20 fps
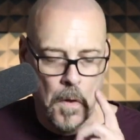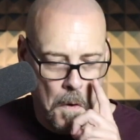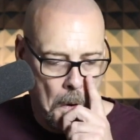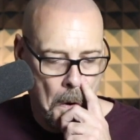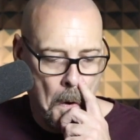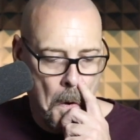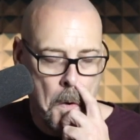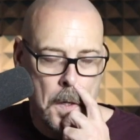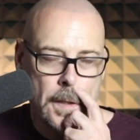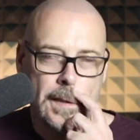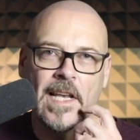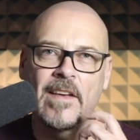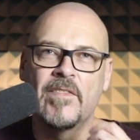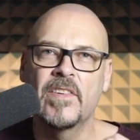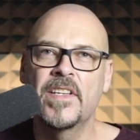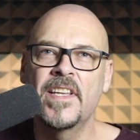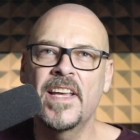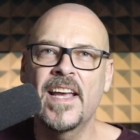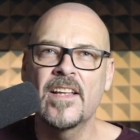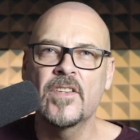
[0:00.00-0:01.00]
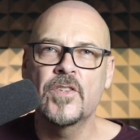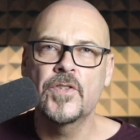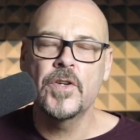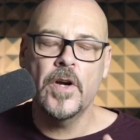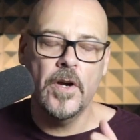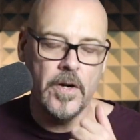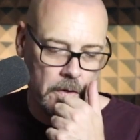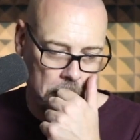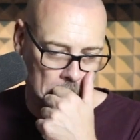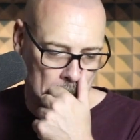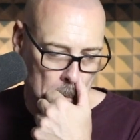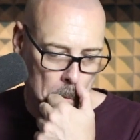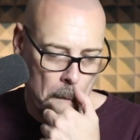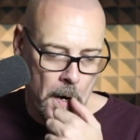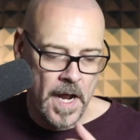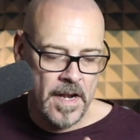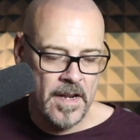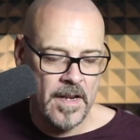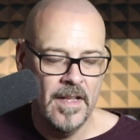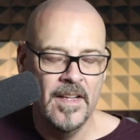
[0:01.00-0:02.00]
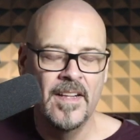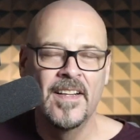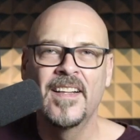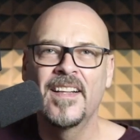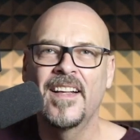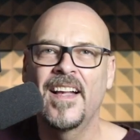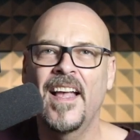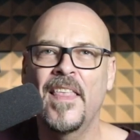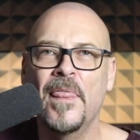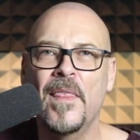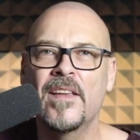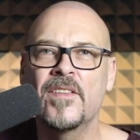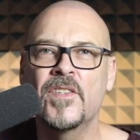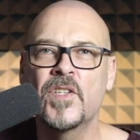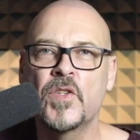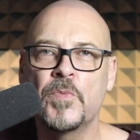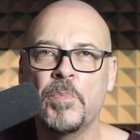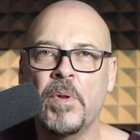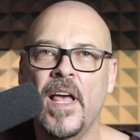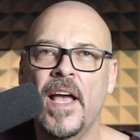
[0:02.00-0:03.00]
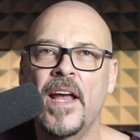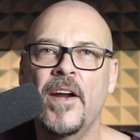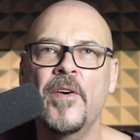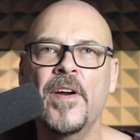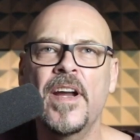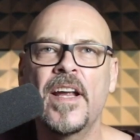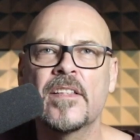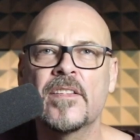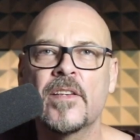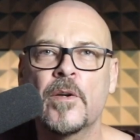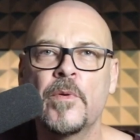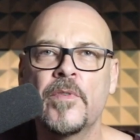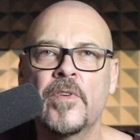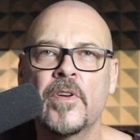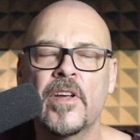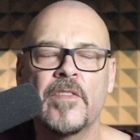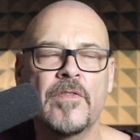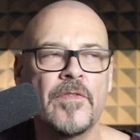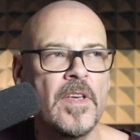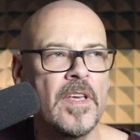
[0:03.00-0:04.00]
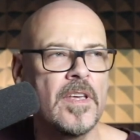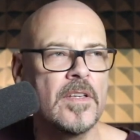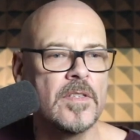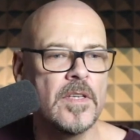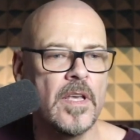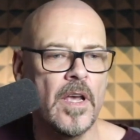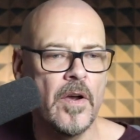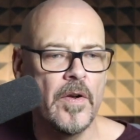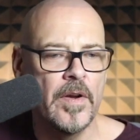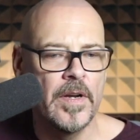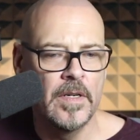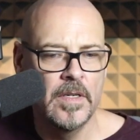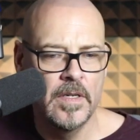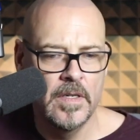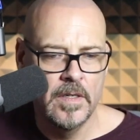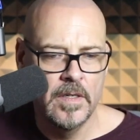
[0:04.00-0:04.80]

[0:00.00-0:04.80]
Always have a downstroke on the 1 and then just play around. So we've got our fingers going.